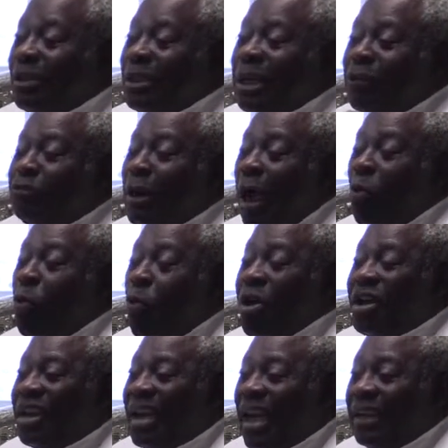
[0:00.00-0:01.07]
If you are
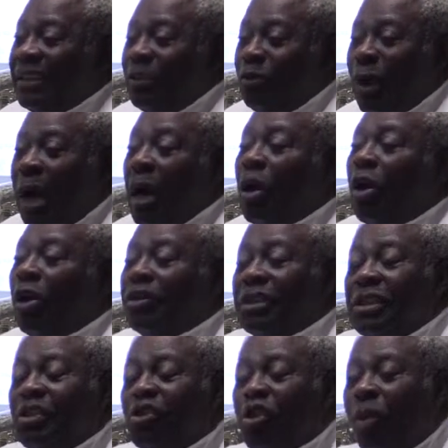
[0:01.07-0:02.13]
wicked, you are
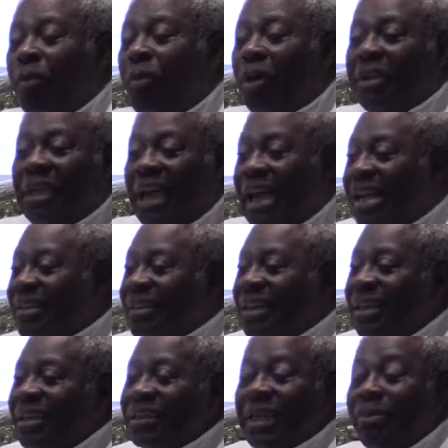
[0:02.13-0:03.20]
hurting somebody else.
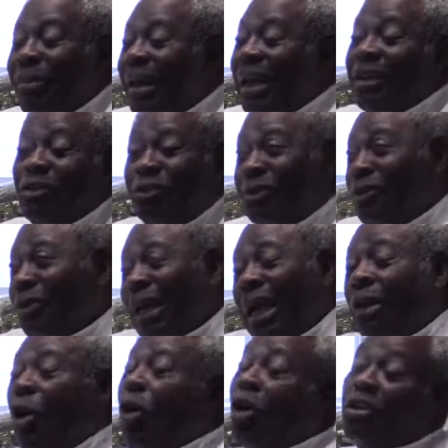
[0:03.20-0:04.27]
Say, man, you
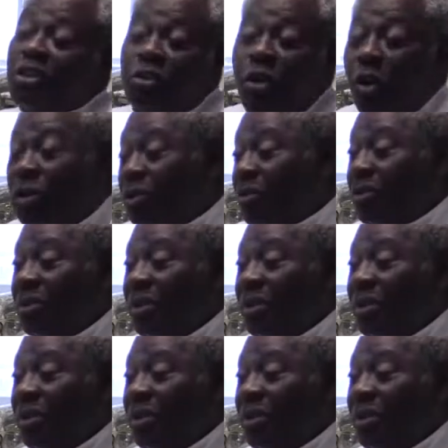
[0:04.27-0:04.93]
can't hurt God.